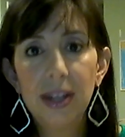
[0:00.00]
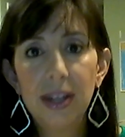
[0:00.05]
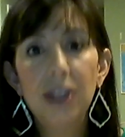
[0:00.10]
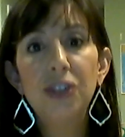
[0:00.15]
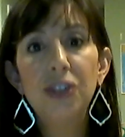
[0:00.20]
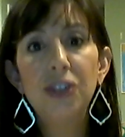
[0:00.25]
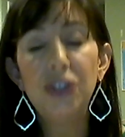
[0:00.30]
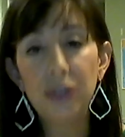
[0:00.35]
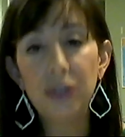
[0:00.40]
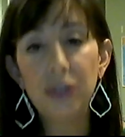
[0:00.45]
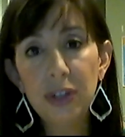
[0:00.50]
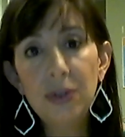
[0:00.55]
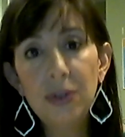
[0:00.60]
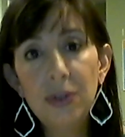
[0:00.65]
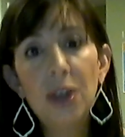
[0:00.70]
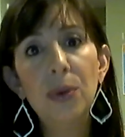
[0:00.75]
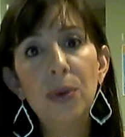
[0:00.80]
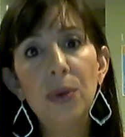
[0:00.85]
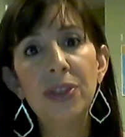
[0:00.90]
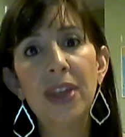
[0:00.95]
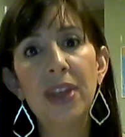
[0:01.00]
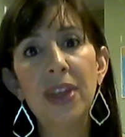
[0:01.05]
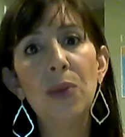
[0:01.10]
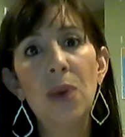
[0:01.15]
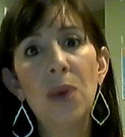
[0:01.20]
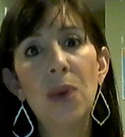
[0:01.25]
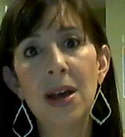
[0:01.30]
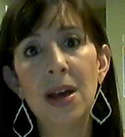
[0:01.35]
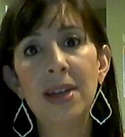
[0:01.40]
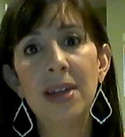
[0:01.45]
Do you know what they
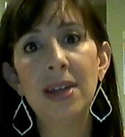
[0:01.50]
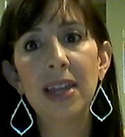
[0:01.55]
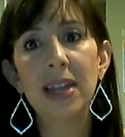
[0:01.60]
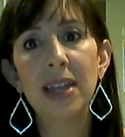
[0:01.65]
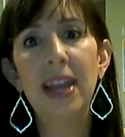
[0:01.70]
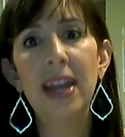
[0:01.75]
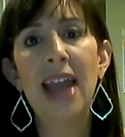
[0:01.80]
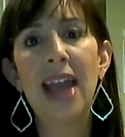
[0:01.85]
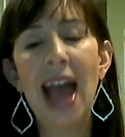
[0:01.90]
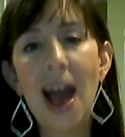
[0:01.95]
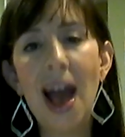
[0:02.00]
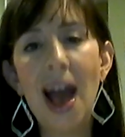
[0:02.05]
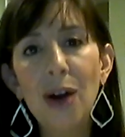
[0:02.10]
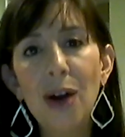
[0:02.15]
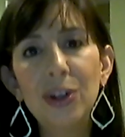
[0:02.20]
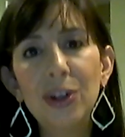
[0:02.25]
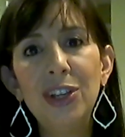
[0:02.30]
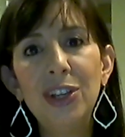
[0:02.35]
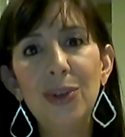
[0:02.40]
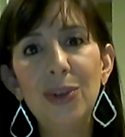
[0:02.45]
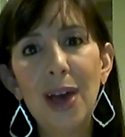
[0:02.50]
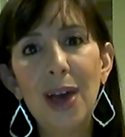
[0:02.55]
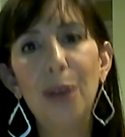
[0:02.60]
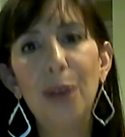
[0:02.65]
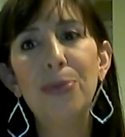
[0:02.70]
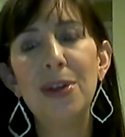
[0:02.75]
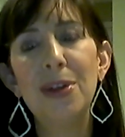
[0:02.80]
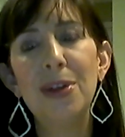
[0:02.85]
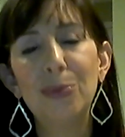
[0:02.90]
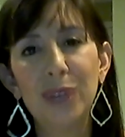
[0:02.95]
want and how can you help
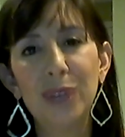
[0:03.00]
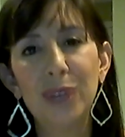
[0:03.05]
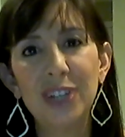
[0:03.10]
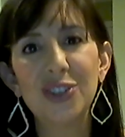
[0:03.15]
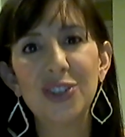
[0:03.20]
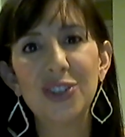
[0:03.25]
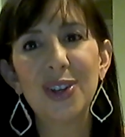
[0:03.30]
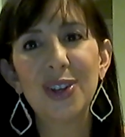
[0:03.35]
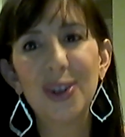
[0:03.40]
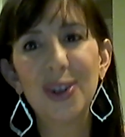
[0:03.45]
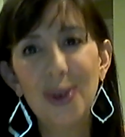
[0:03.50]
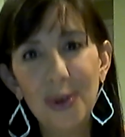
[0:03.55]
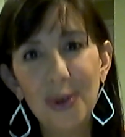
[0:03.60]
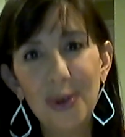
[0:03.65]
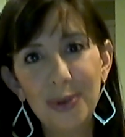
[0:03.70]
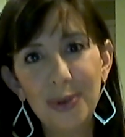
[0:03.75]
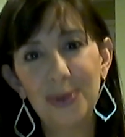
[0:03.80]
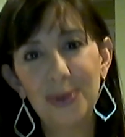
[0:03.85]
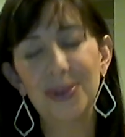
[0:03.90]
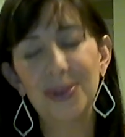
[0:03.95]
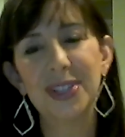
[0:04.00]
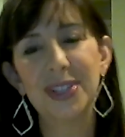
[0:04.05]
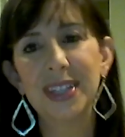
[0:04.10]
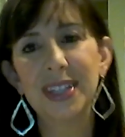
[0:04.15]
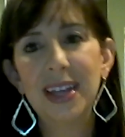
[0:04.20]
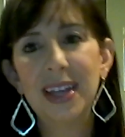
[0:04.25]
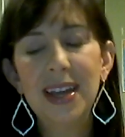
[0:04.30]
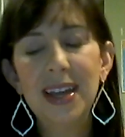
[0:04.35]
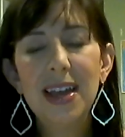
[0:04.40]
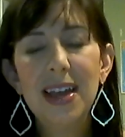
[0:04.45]
them reach their goals?
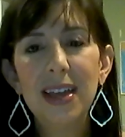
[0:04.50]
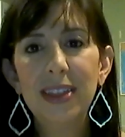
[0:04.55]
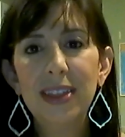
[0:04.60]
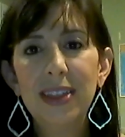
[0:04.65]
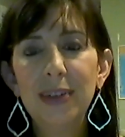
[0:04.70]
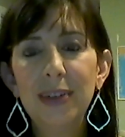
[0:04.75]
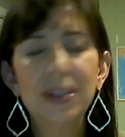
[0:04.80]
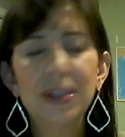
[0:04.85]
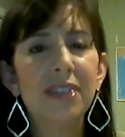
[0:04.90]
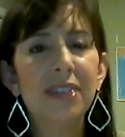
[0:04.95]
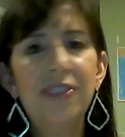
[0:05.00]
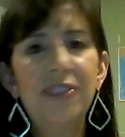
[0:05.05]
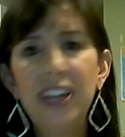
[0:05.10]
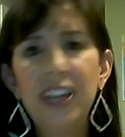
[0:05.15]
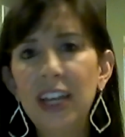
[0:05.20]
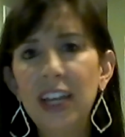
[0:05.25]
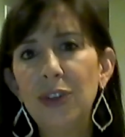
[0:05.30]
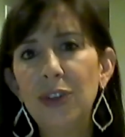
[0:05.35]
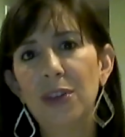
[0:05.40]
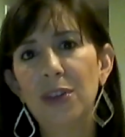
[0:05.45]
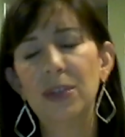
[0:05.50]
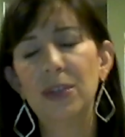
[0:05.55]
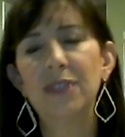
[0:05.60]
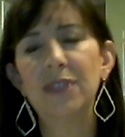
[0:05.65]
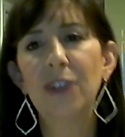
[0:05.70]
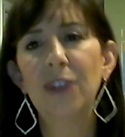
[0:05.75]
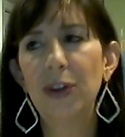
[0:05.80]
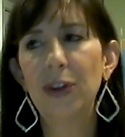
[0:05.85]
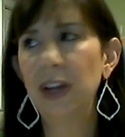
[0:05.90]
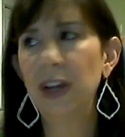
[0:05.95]
There was a video that was
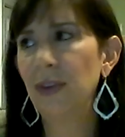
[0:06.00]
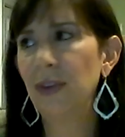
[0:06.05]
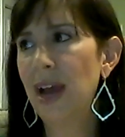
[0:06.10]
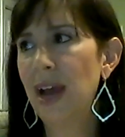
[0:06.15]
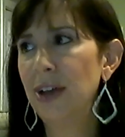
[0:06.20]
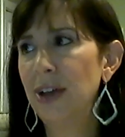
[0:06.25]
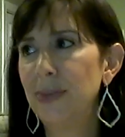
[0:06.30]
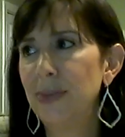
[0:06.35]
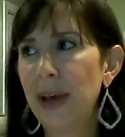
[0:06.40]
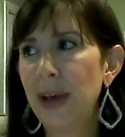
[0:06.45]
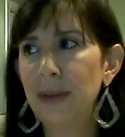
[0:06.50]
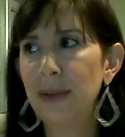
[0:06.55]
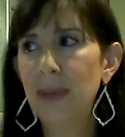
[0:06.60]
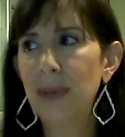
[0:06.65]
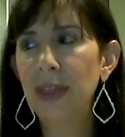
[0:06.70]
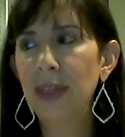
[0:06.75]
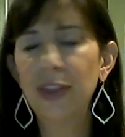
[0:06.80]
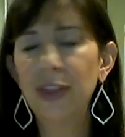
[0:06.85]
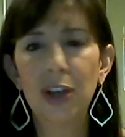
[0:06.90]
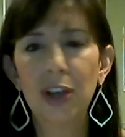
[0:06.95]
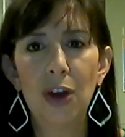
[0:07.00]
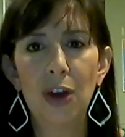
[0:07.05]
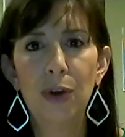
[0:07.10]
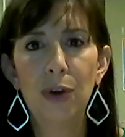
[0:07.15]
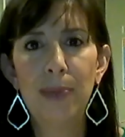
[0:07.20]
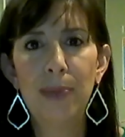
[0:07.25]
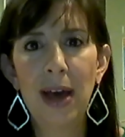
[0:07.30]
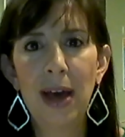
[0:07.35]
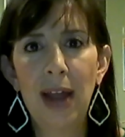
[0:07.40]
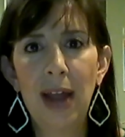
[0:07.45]
floating around about a month ago
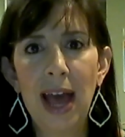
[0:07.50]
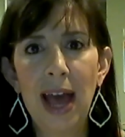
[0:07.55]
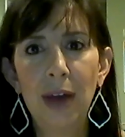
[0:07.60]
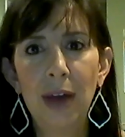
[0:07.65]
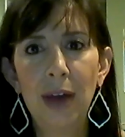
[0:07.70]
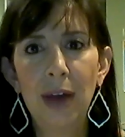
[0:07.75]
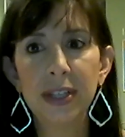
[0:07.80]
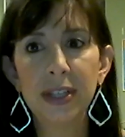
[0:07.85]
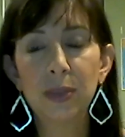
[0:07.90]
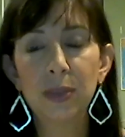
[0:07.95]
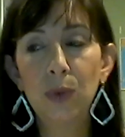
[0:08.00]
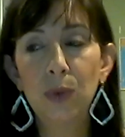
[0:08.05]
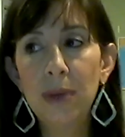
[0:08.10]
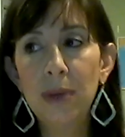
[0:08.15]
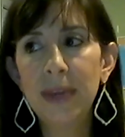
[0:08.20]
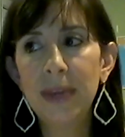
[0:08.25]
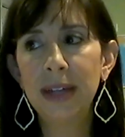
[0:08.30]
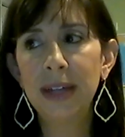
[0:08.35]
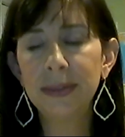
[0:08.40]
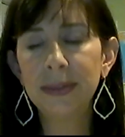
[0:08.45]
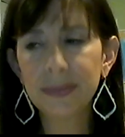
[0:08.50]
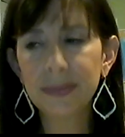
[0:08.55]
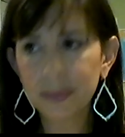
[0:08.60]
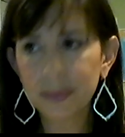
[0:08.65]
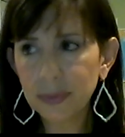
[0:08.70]
about how this woman,